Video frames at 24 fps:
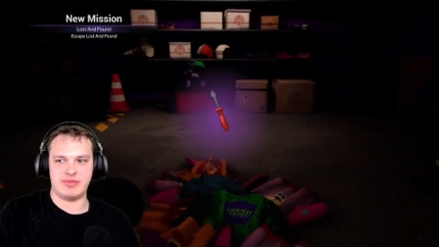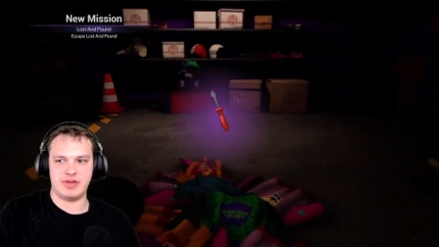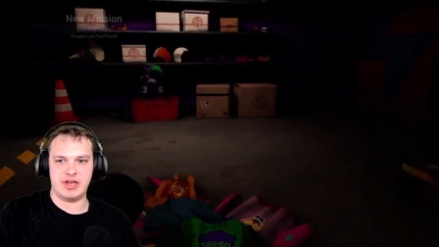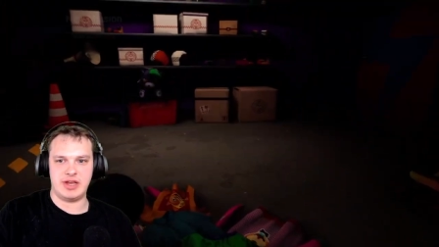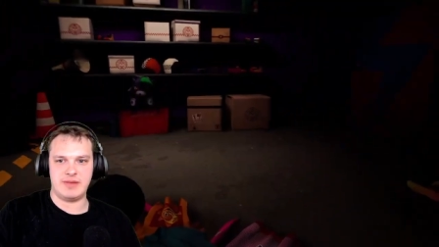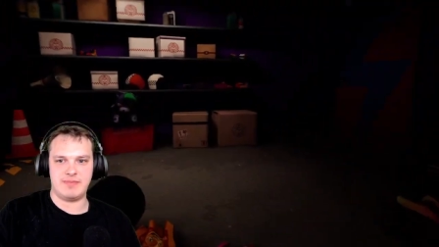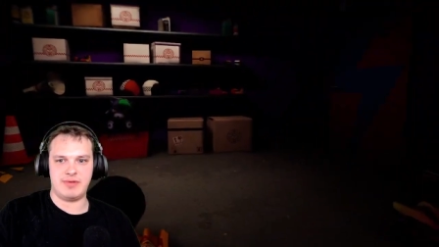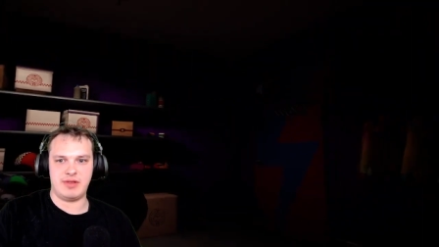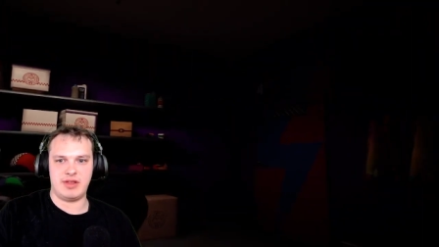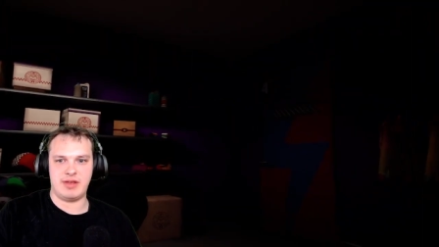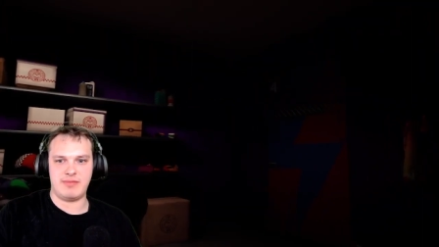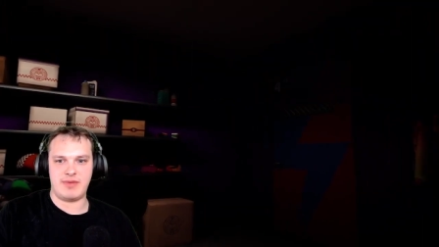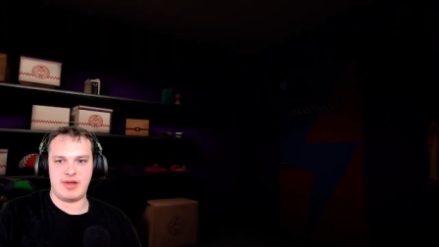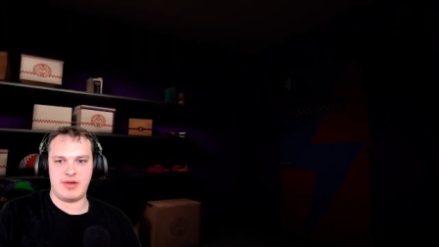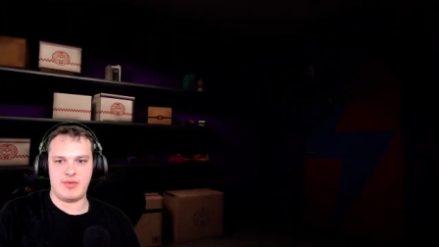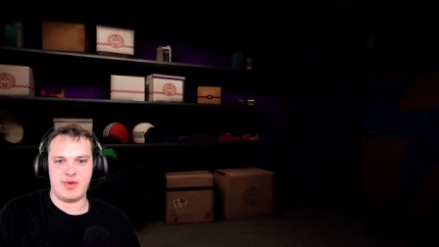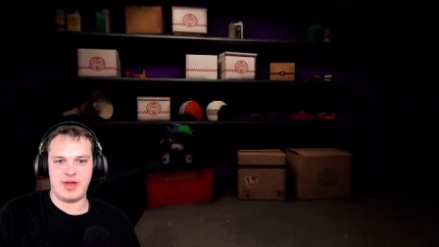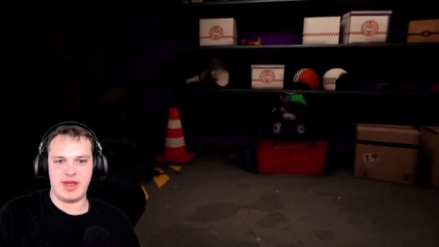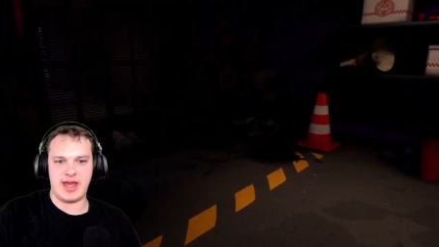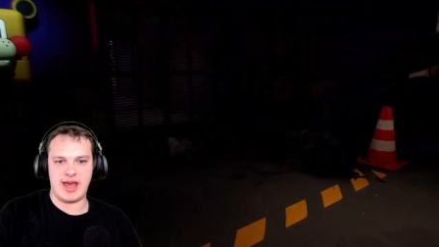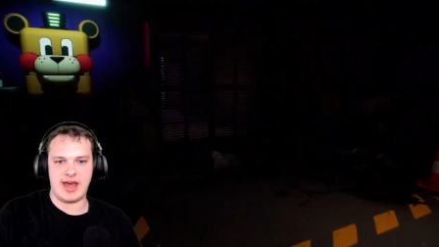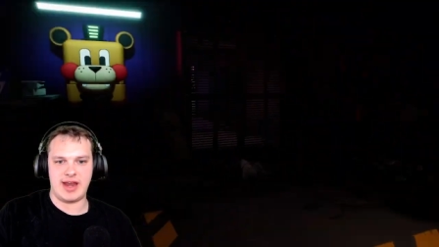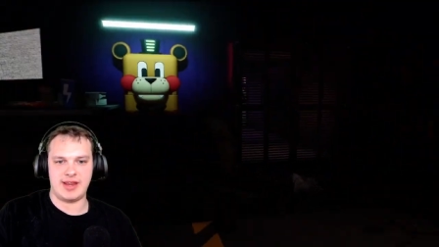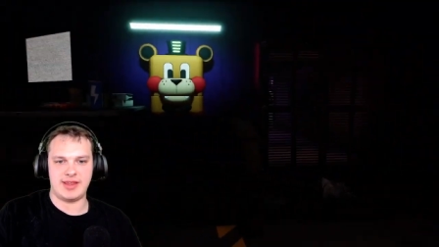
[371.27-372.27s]
manipulate my
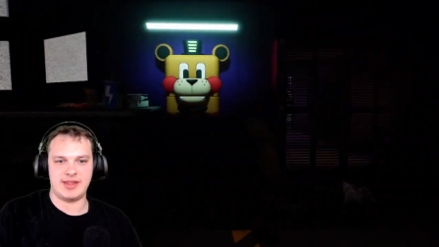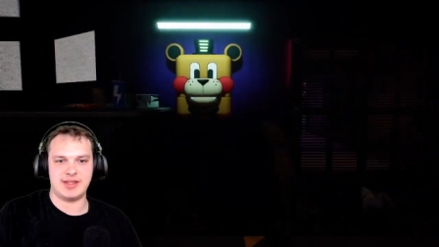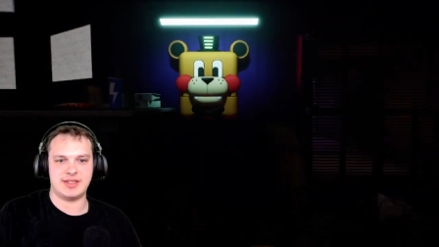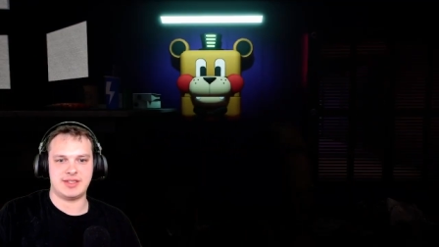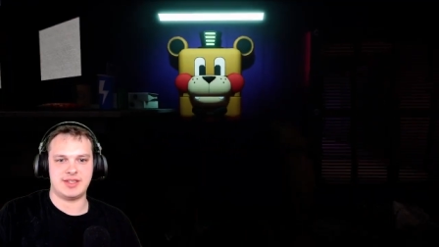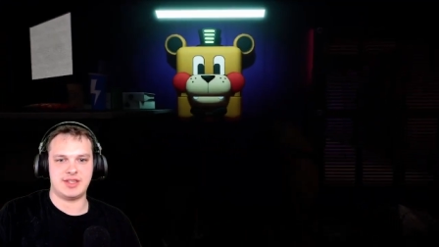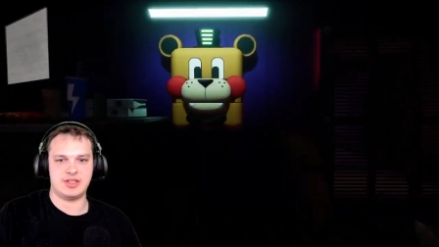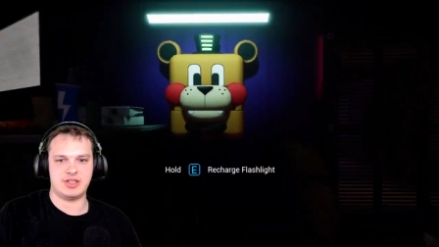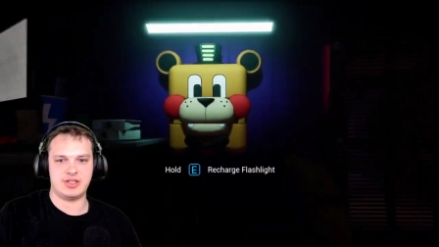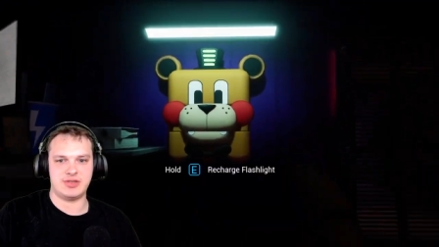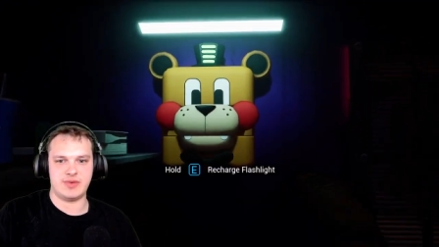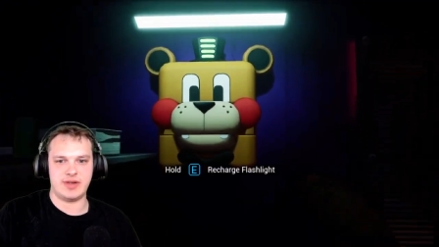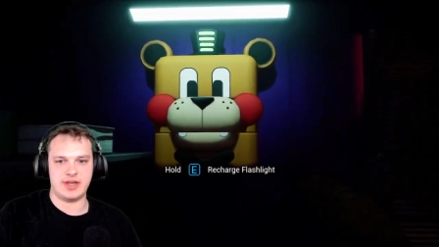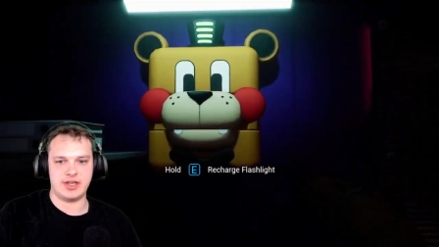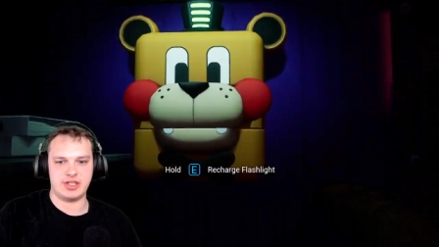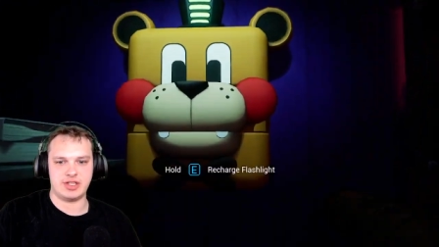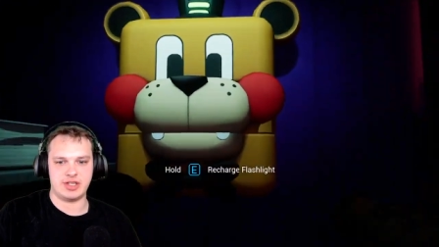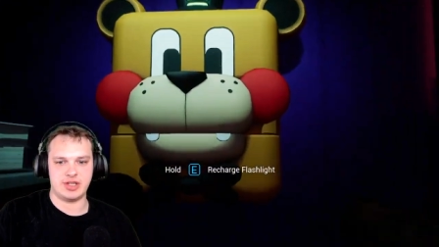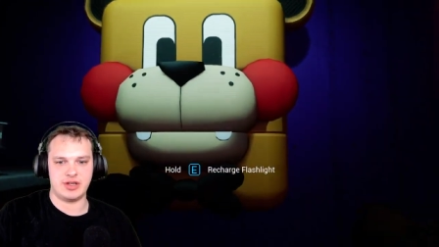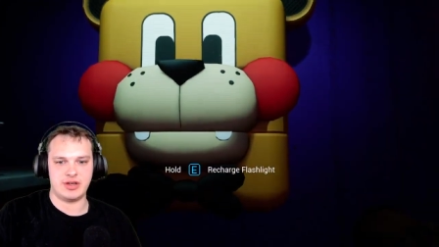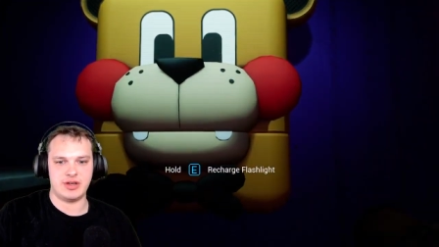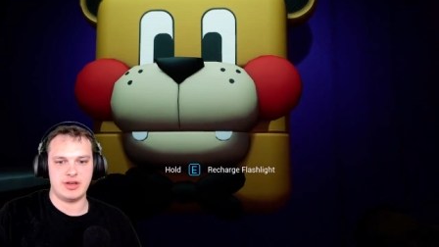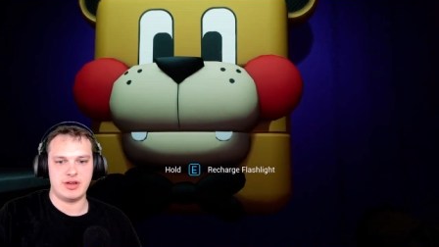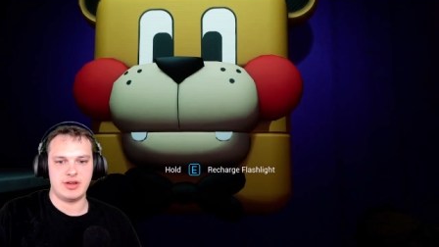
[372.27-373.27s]
way out of this
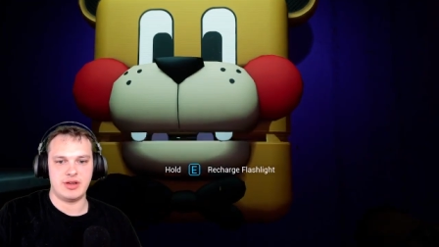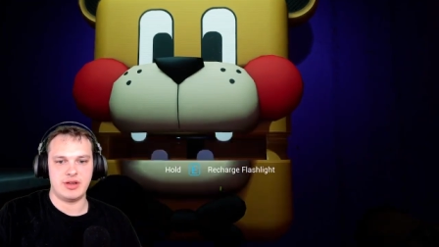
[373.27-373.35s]
situation.